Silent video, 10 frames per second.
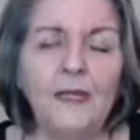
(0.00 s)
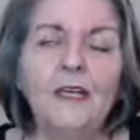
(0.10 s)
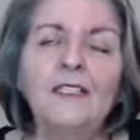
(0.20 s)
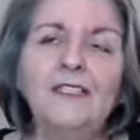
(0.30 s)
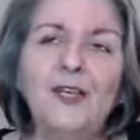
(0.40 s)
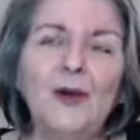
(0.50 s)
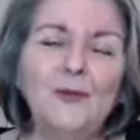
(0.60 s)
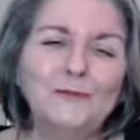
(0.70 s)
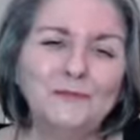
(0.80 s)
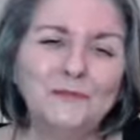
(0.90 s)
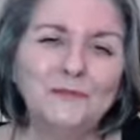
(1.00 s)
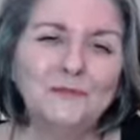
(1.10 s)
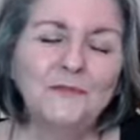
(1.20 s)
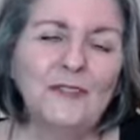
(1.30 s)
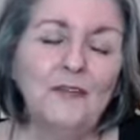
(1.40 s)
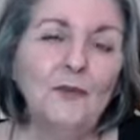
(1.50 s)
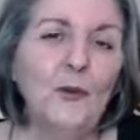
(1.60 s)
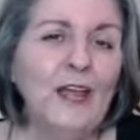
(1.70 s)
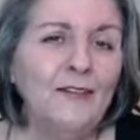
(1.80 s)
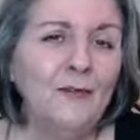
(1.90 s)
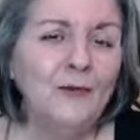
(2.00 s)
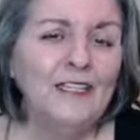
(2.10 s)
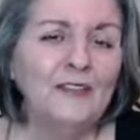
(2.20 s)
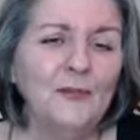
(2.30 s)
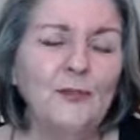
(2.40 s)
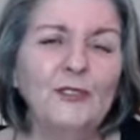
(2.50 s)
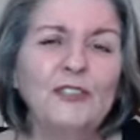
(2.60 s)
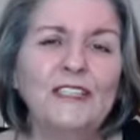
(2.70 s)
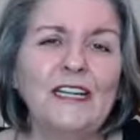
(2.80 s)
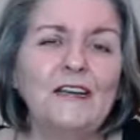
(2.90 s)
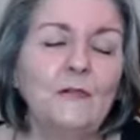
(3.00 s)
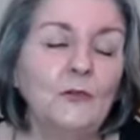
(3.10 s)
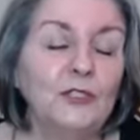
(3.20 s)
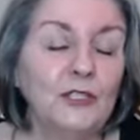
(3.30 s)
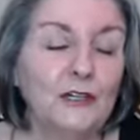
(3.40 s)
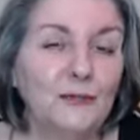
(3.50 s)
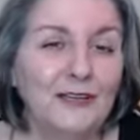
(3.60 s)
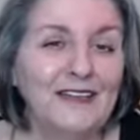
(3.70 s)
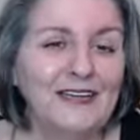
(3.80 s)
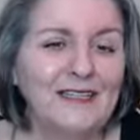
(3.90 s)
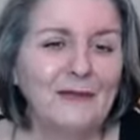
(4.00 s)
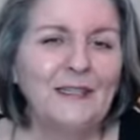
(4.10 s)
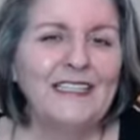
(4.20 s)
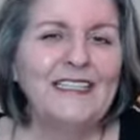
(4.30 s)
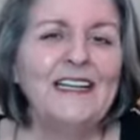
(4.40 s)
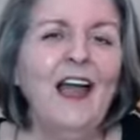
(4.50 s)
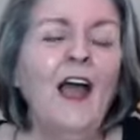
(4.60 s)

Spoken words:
So if you have a regular merchant account, we'll talk about that in a minute,